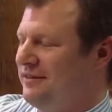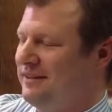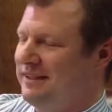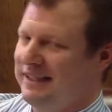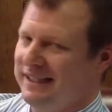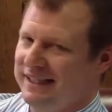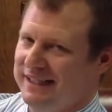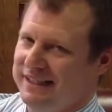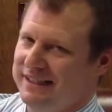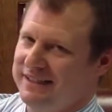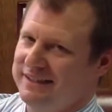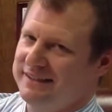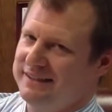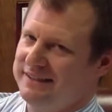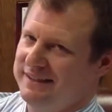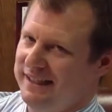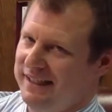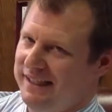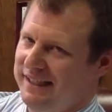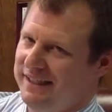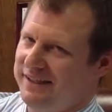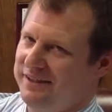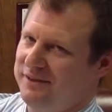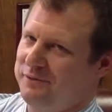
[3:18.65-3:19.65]
Get it?
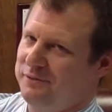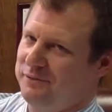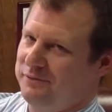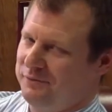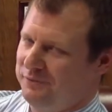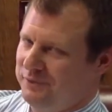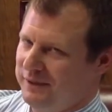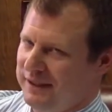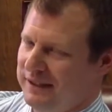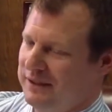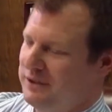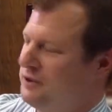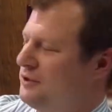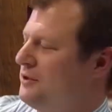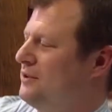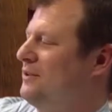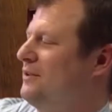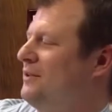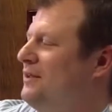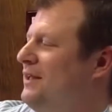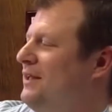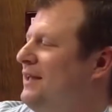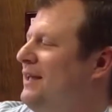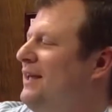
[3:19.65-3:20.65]
Sandwich.
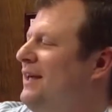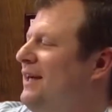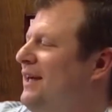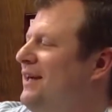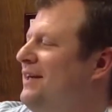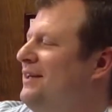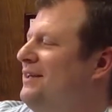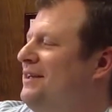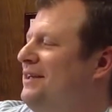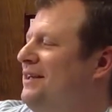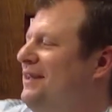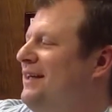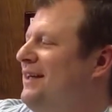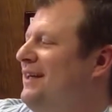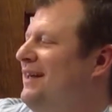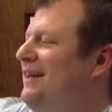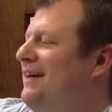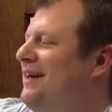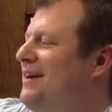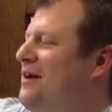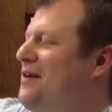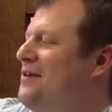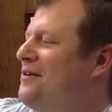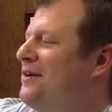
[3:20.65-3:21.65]

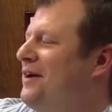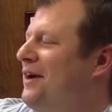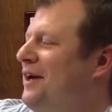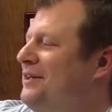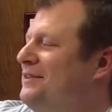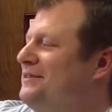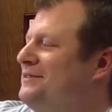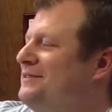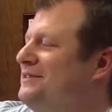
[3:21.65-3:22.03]
Okay.